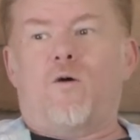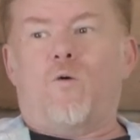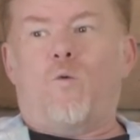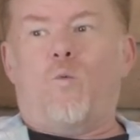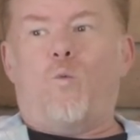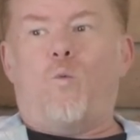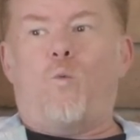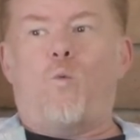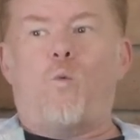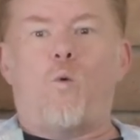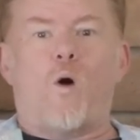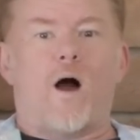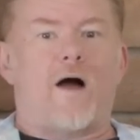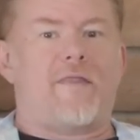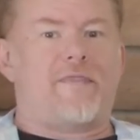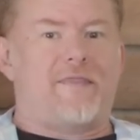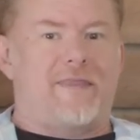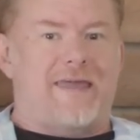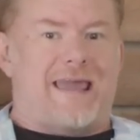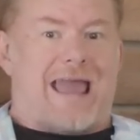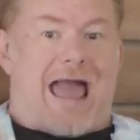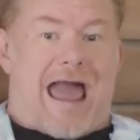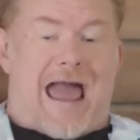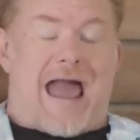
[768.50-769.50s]
what
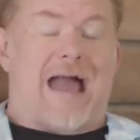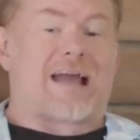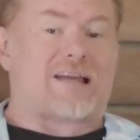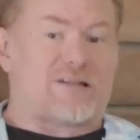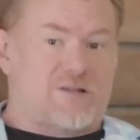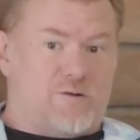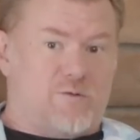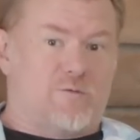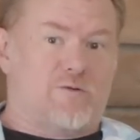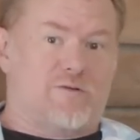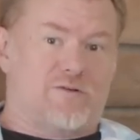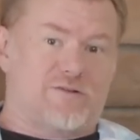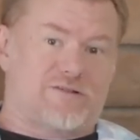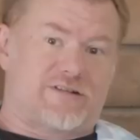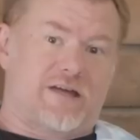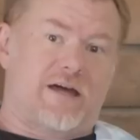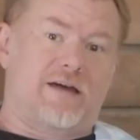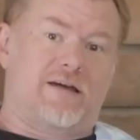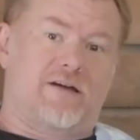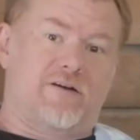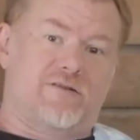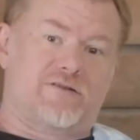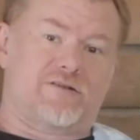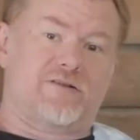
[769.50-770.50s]
the actual
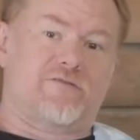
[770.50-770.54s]
psychos